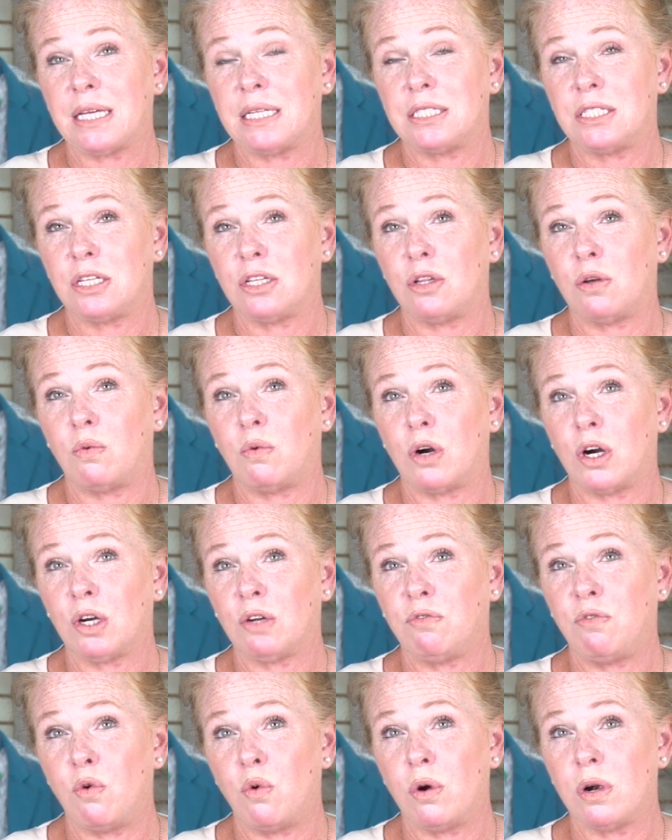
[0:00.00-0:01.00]
into the
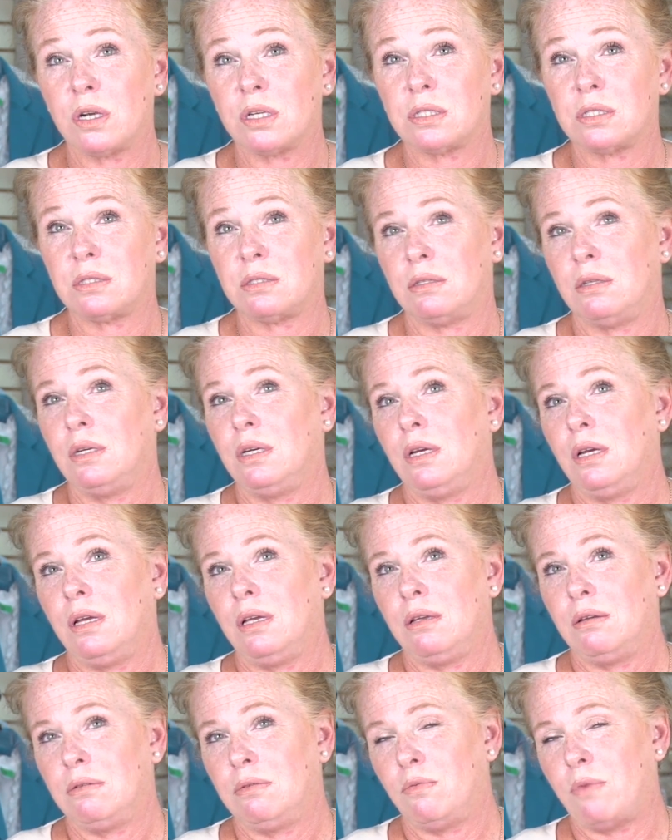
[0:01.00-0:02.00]
workforce,
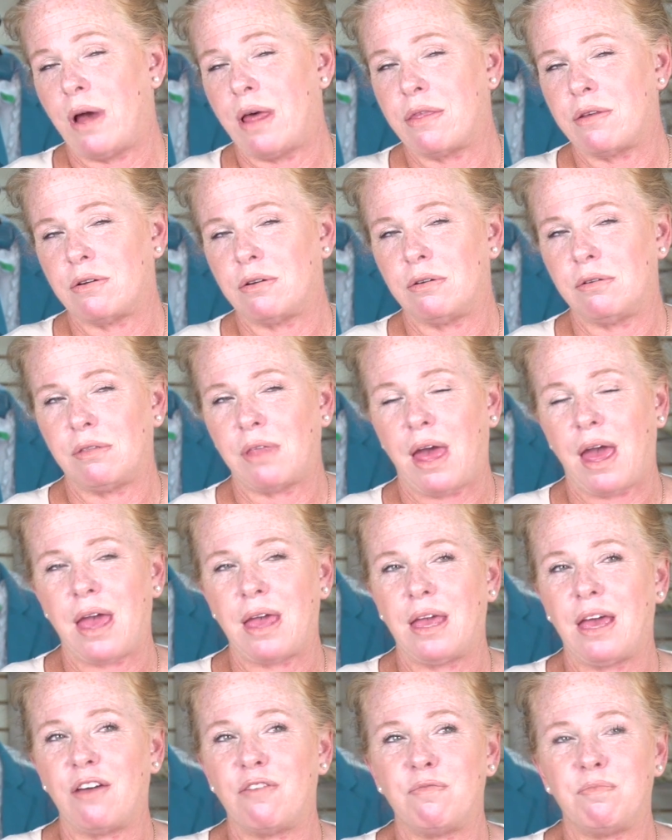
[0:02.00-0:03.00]
whether
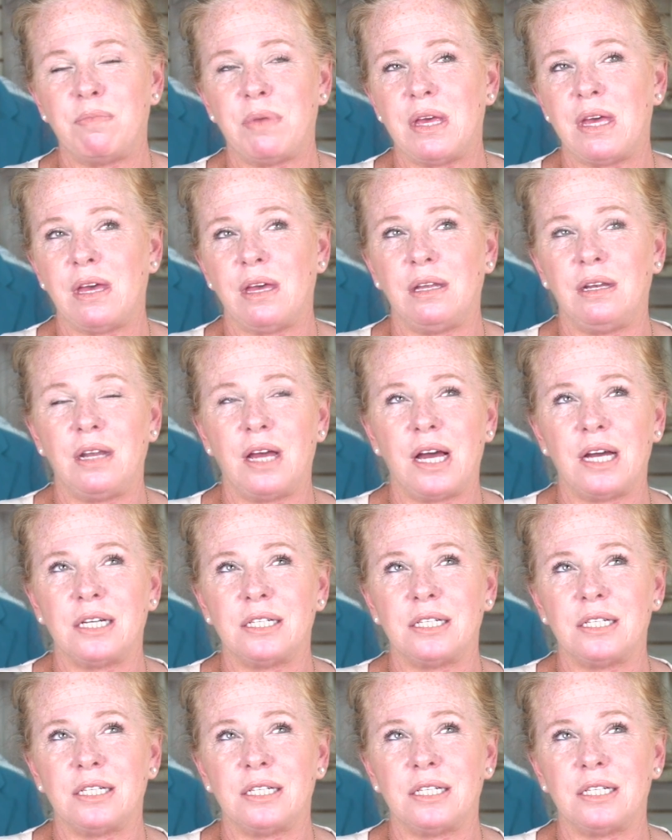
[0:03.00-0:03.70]
they have been